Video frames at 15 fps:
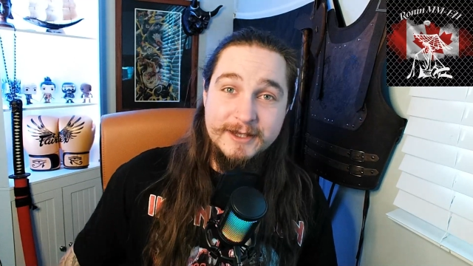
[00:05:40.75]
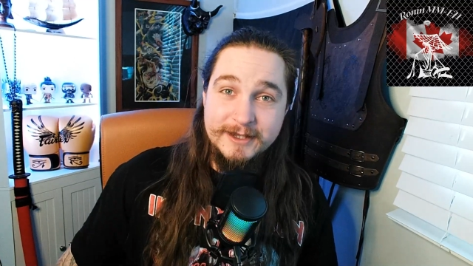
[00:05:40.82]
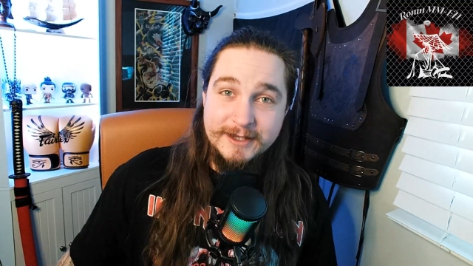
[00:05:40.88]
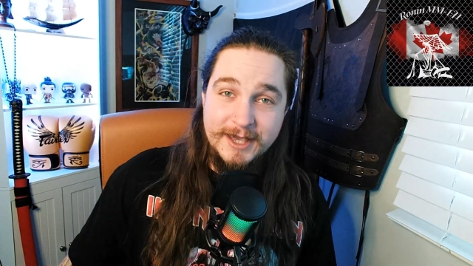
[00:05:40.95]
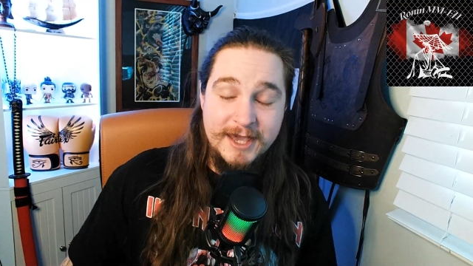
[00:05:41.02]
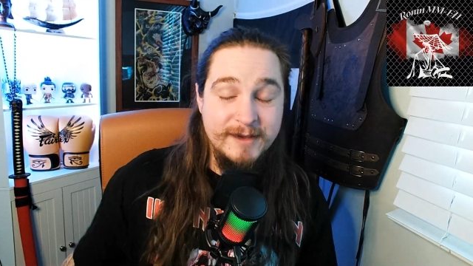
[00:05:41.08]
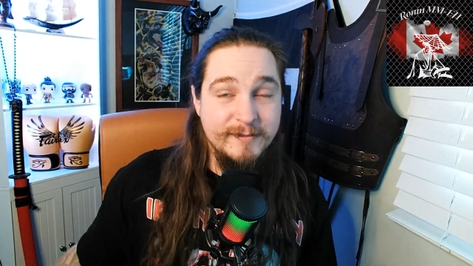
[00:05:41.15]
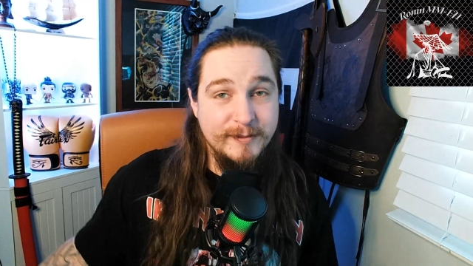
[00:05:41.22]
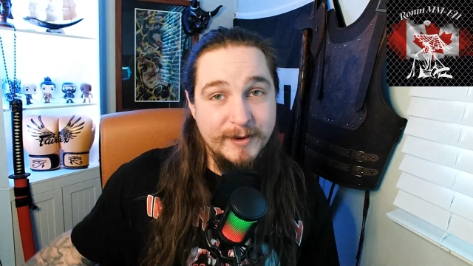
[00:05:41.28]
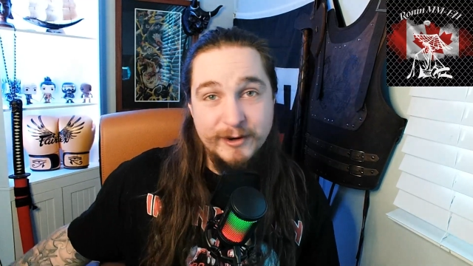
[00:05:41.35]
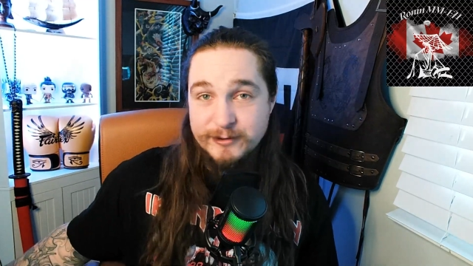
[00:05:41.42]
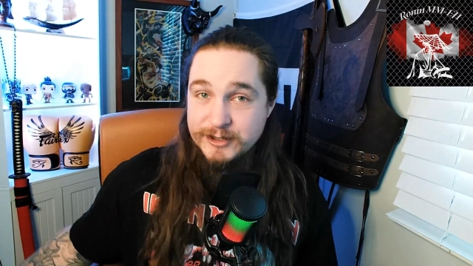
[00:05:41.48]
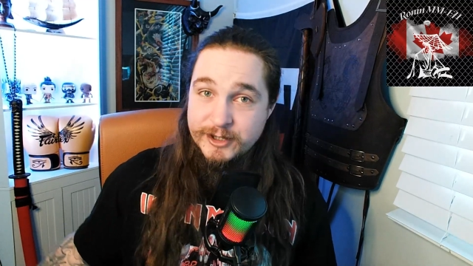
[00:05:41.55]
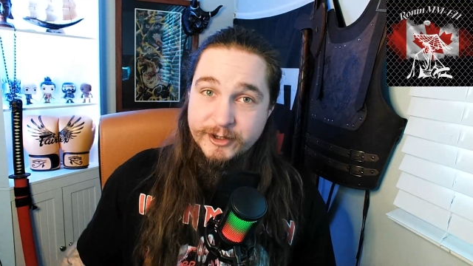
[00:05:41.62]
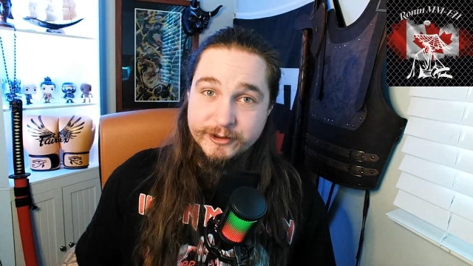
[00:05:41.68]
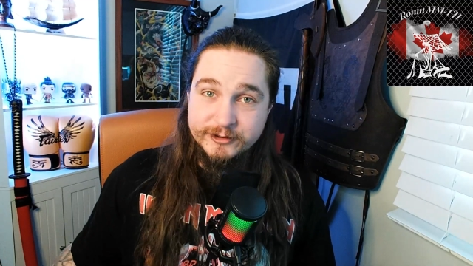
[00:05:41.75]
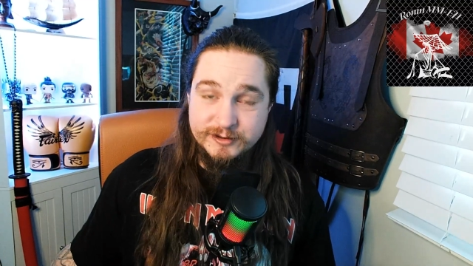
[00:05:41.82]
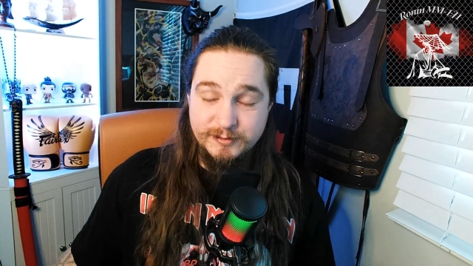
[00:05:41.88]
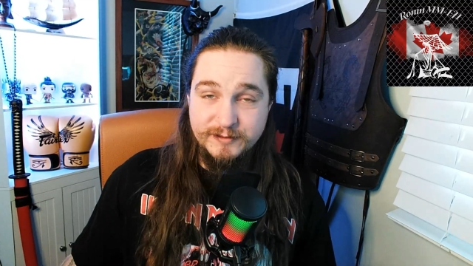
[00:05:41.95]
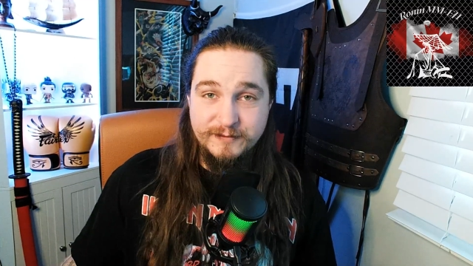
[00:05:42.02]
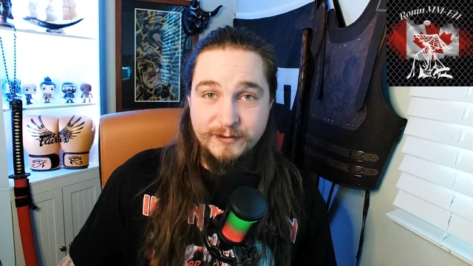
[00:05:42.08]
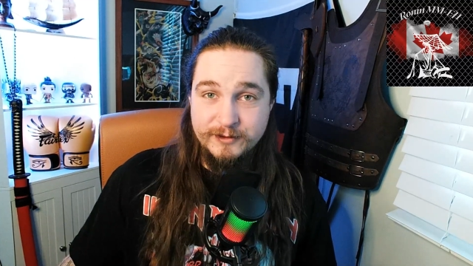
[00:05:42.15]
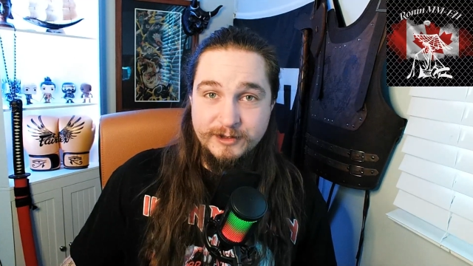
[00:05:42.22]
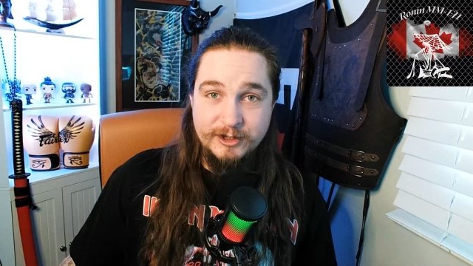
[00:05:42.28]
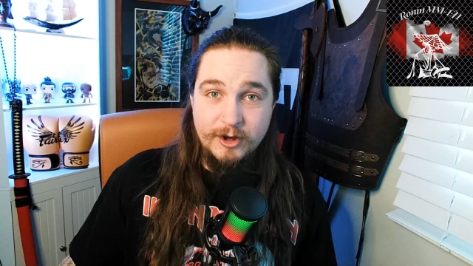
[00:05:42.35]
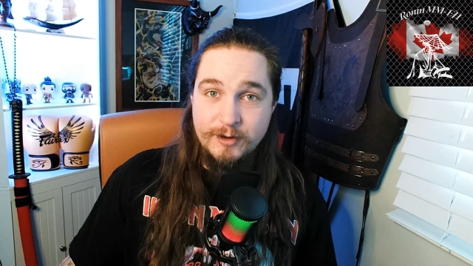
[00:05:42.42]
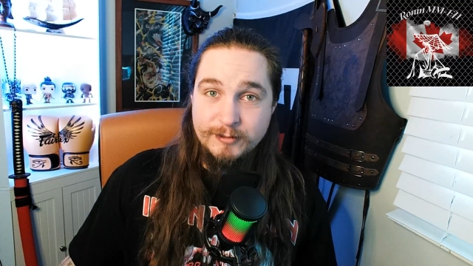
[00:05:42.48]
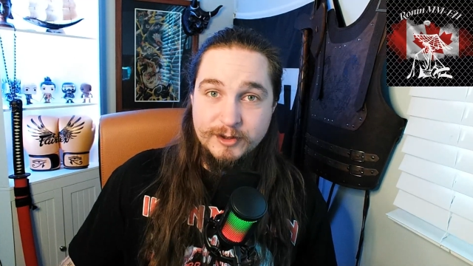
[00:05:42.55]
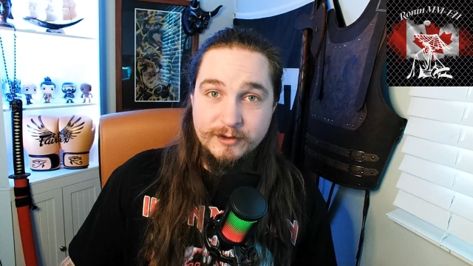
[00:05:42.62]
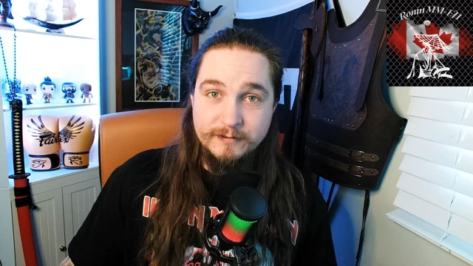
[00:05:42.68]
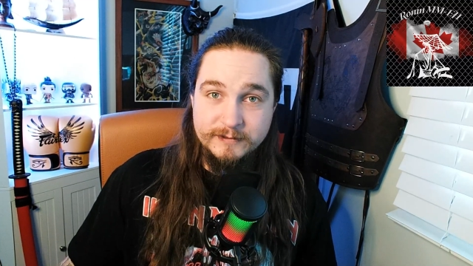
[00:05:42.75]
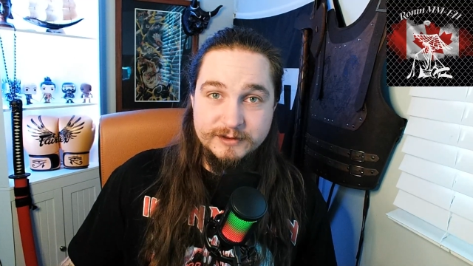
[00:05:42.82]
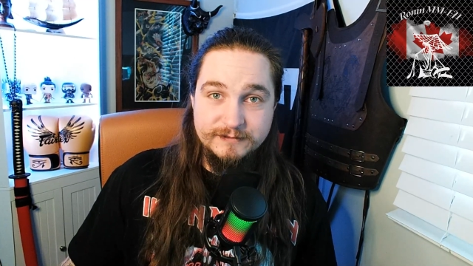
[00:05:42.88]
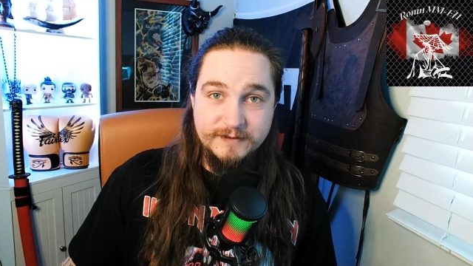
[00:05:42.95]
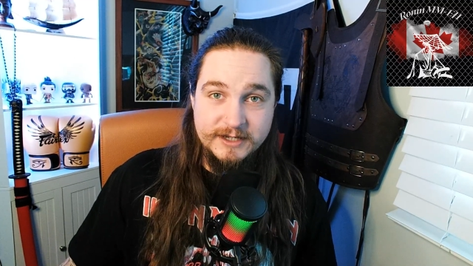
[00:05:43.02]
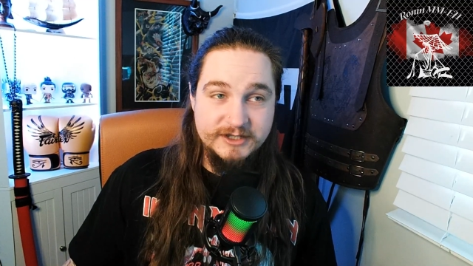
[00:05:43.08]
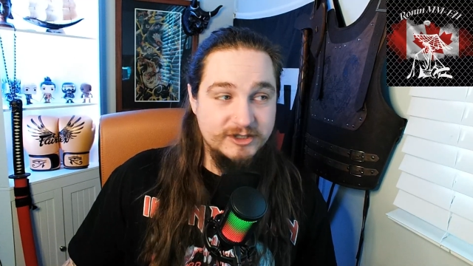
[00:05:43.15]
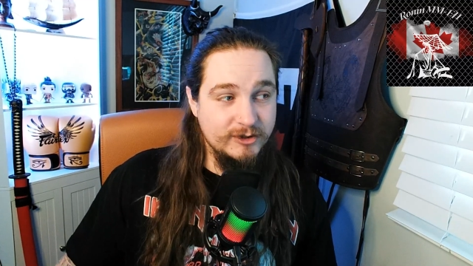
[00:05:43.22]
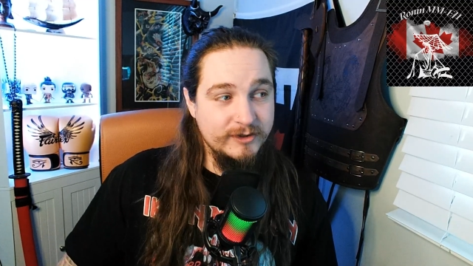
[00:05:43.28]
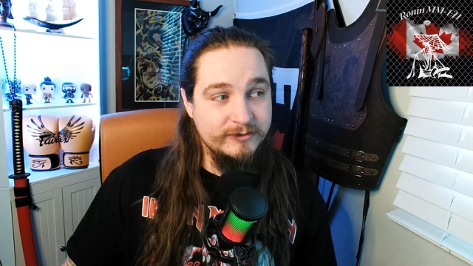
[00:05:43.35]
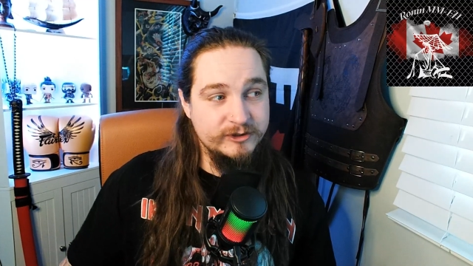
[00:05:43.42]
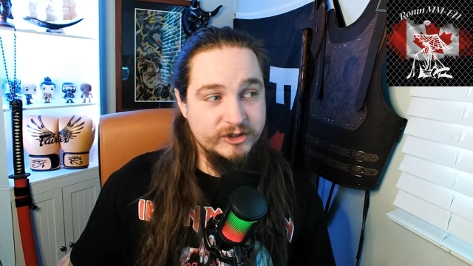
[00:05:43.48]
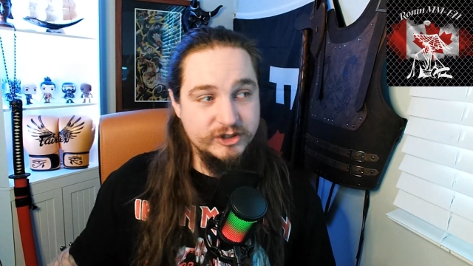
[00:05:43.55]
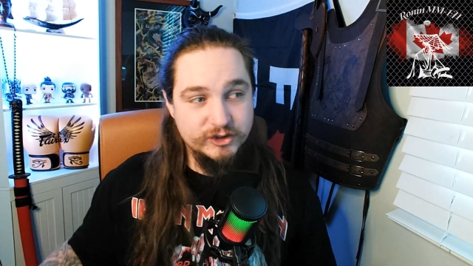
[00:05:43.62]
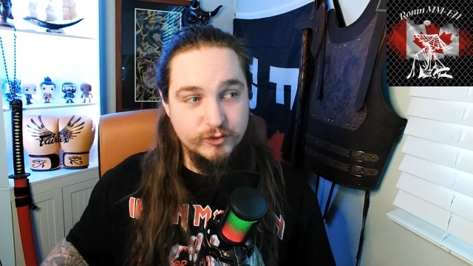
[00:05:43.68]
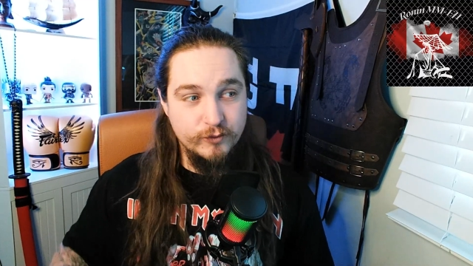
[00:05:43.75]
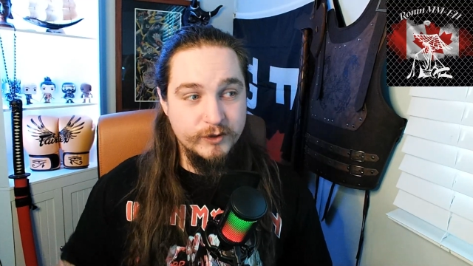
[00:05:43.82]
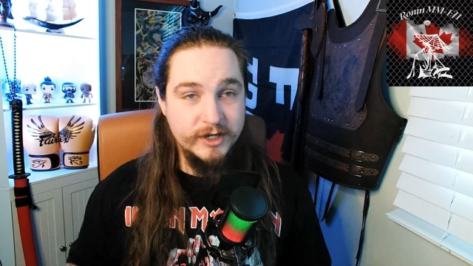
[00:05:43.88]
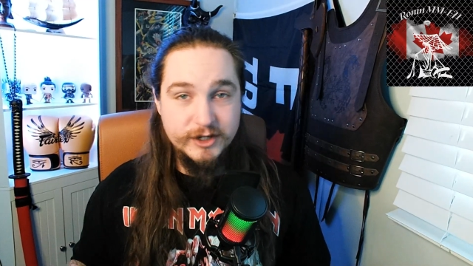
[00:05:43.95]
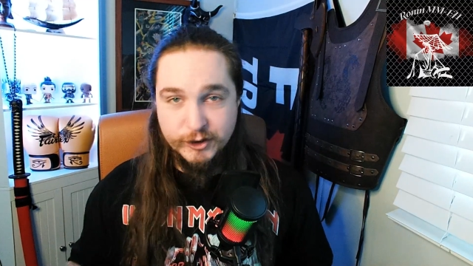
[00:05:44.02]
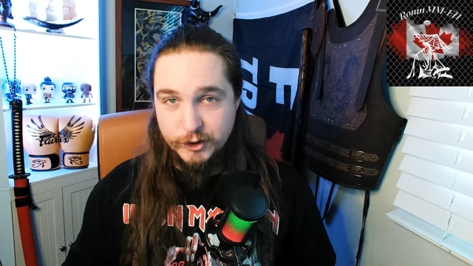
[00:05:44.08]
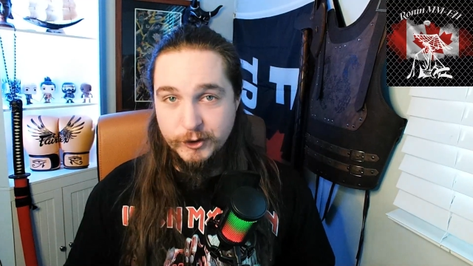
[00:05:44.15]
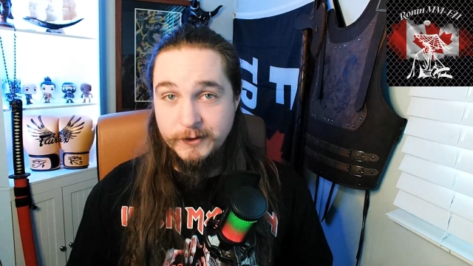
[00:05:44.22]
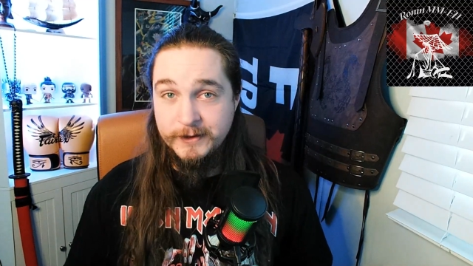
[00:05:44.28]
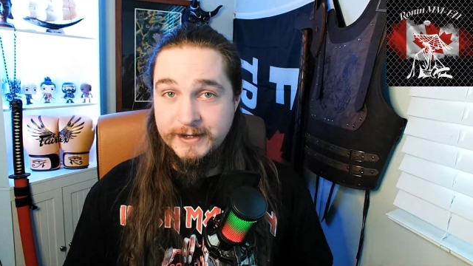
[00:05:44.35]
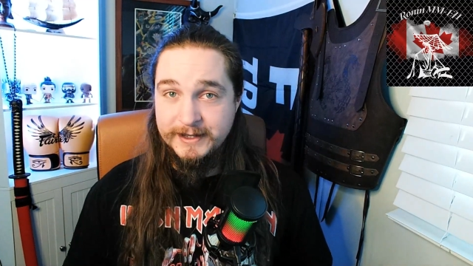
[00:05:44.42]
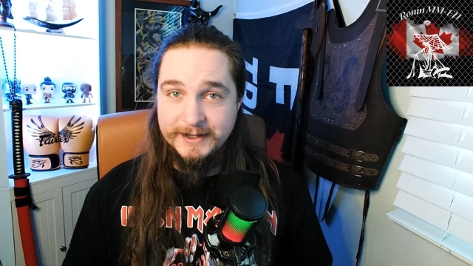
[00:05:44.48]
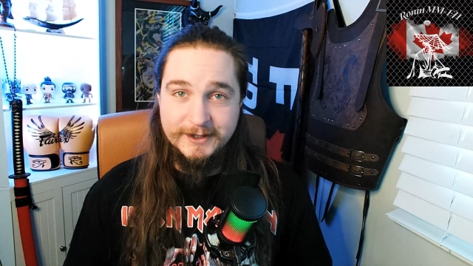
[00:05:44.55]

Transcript: came about years before the Jan Blachowicz fight, so it was just reoccurring.